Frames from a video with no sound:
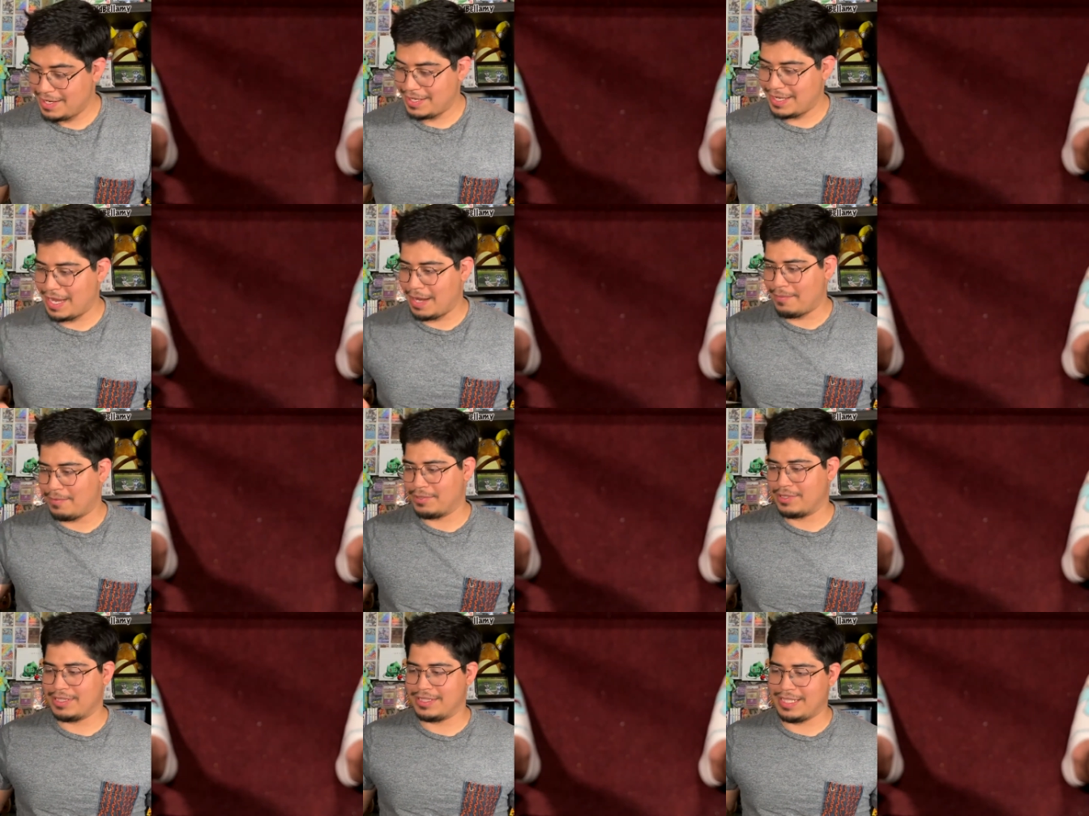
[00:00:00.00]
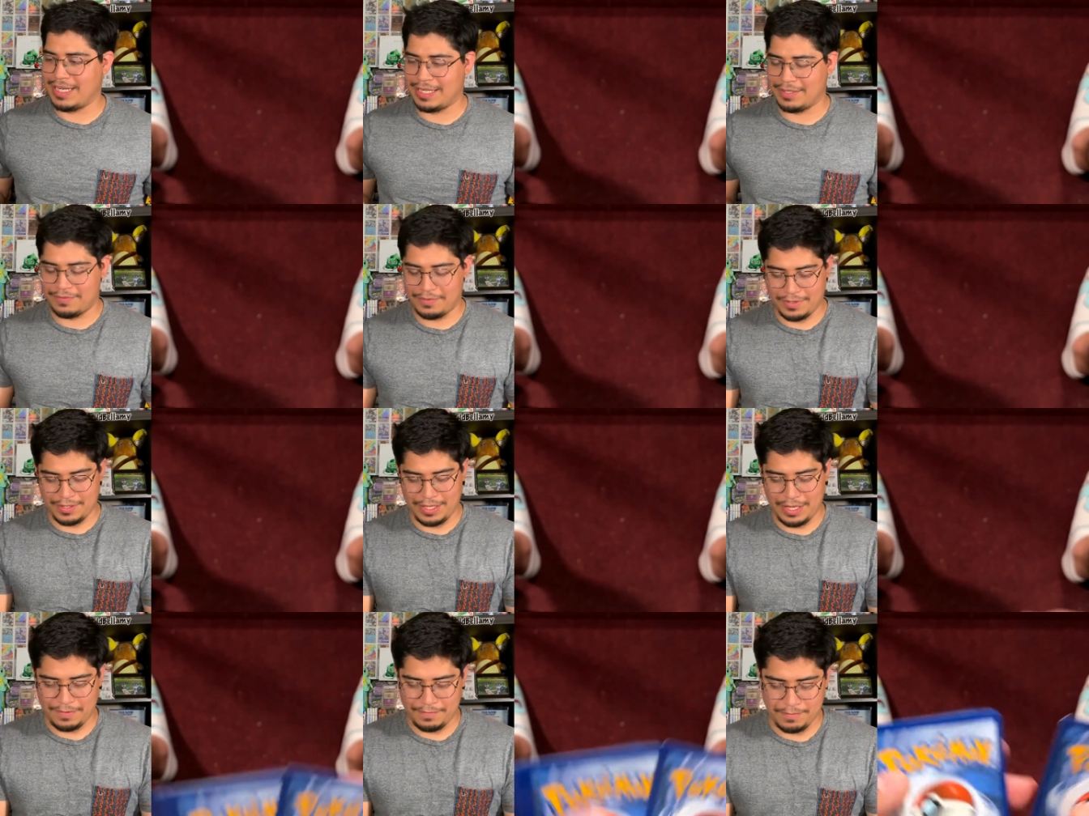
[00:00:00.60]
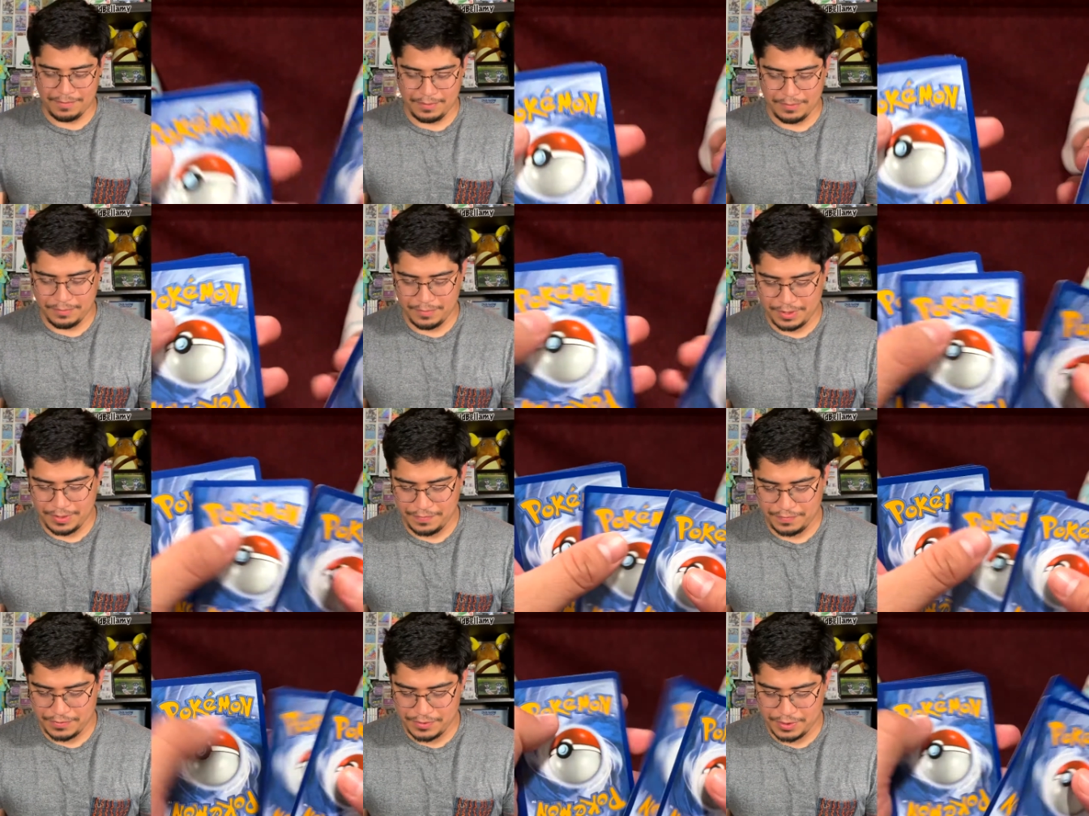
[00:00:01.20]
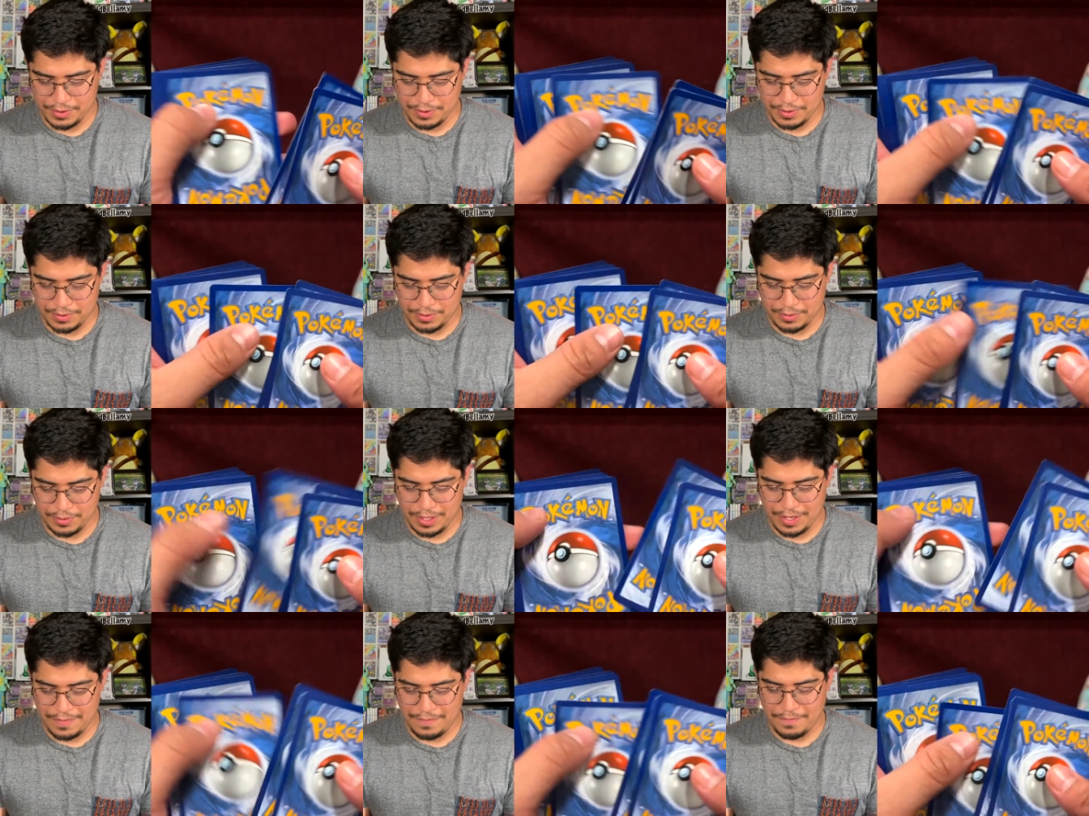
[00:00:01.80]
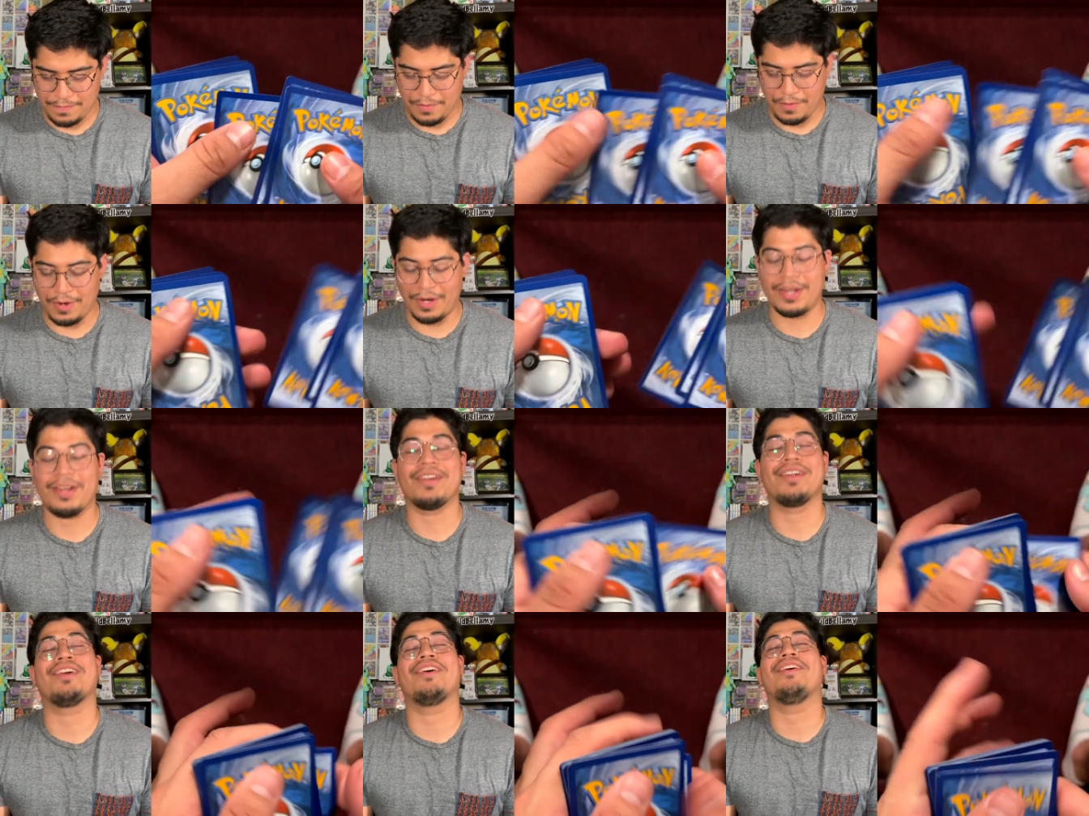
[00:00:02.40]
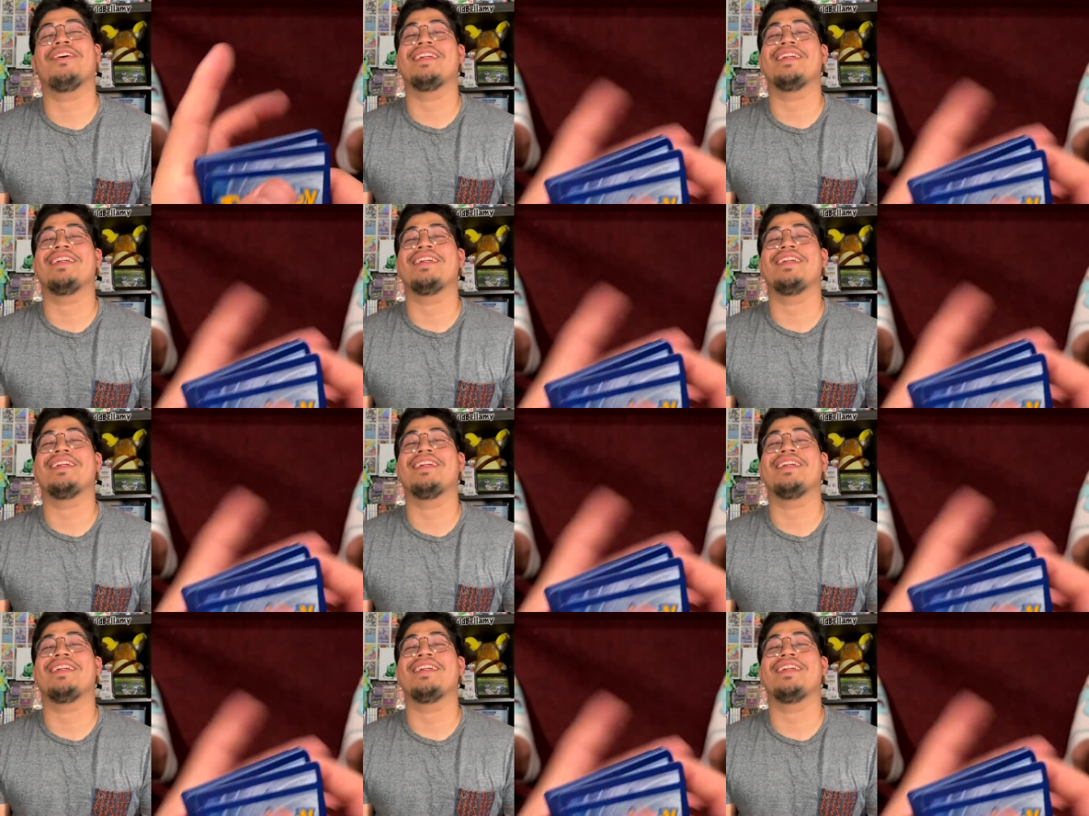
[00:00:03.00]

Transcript: Can't multitask for the life of me. One, two, three, four. Here we go.